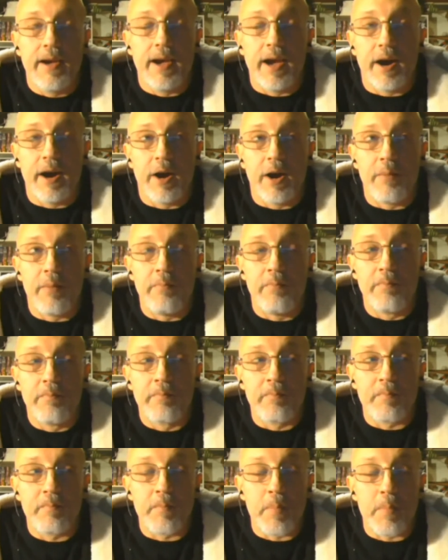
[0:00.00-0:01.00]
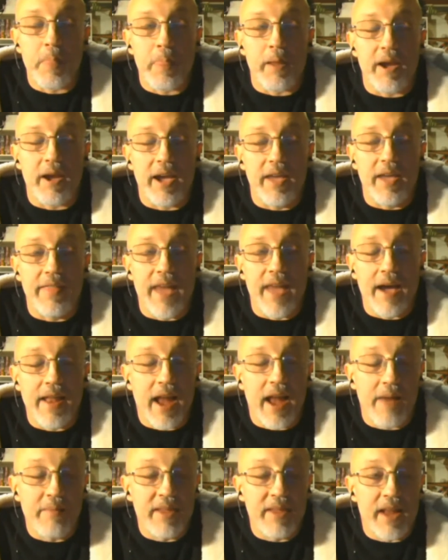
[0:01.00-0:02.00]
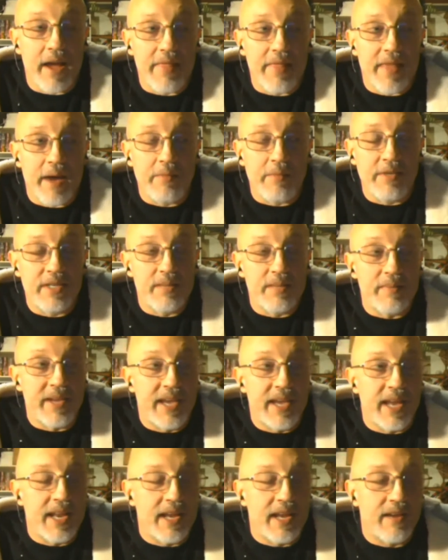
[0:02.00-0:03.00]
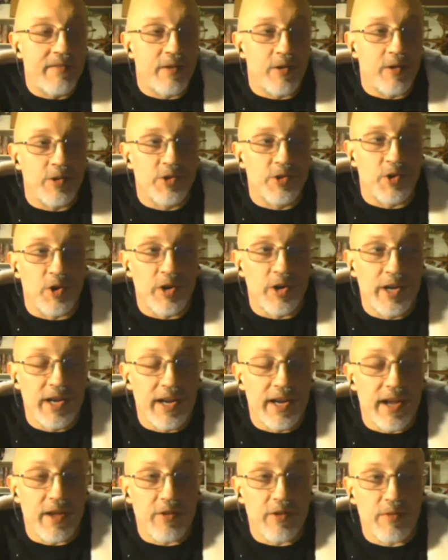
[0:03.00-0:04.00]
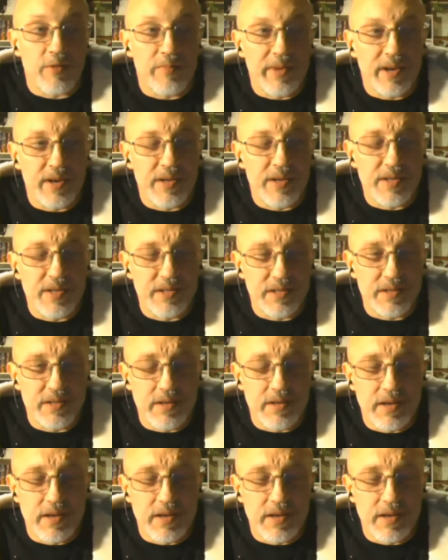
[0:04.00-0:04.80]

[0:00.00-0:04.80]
And that was the beginning of our journey together, because